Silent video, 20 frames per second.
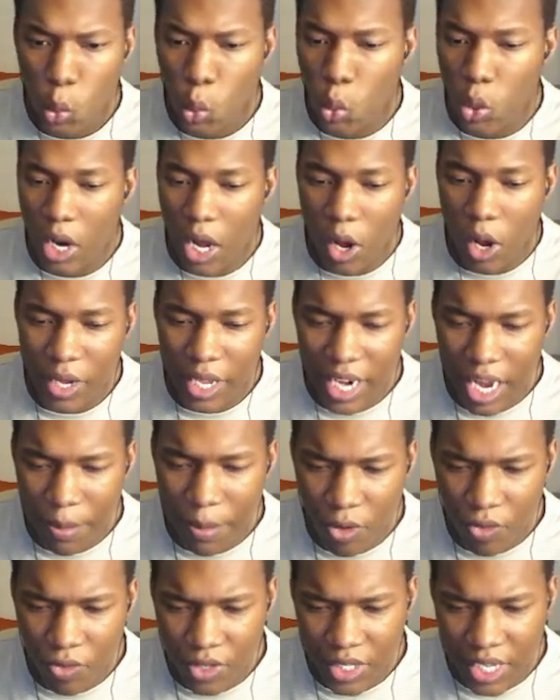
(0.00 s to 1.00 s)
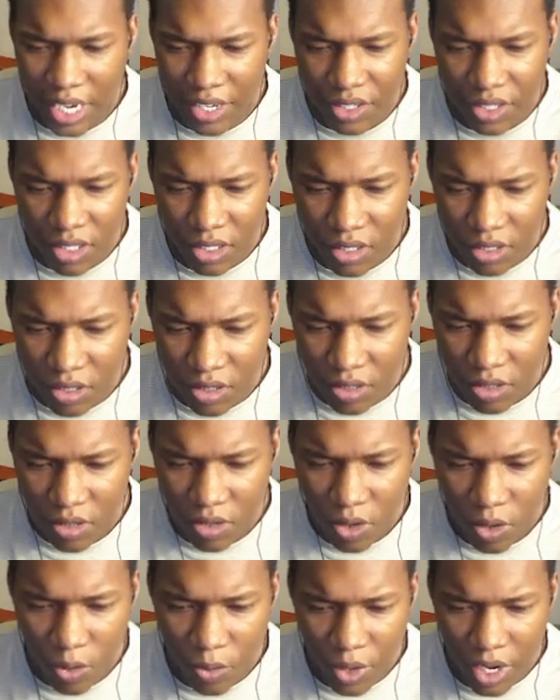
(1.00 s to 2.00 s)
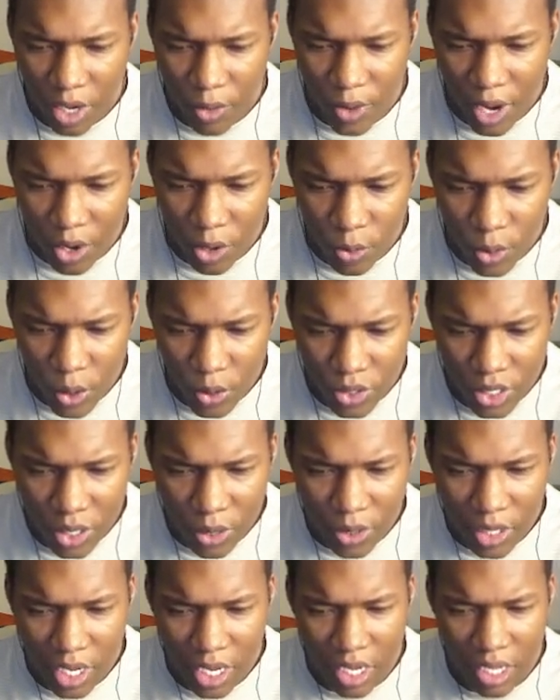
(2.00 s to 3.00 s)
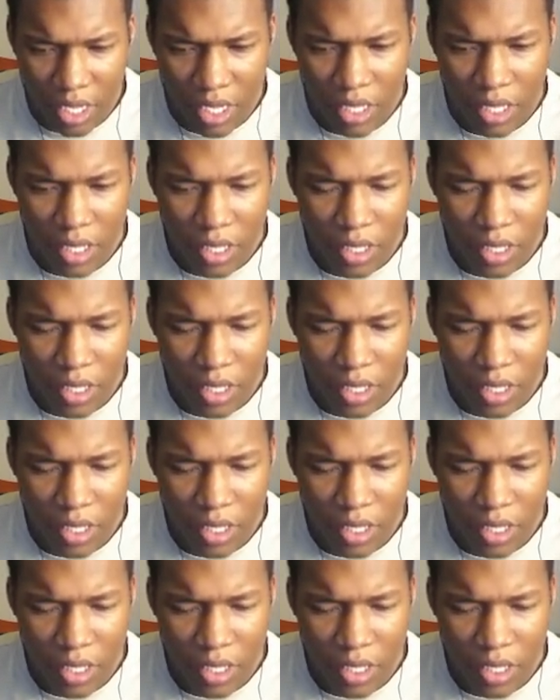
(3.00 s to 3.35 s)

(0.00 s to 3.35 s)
Ooh, okay, that move was actually a ring around the Rosie. Okay.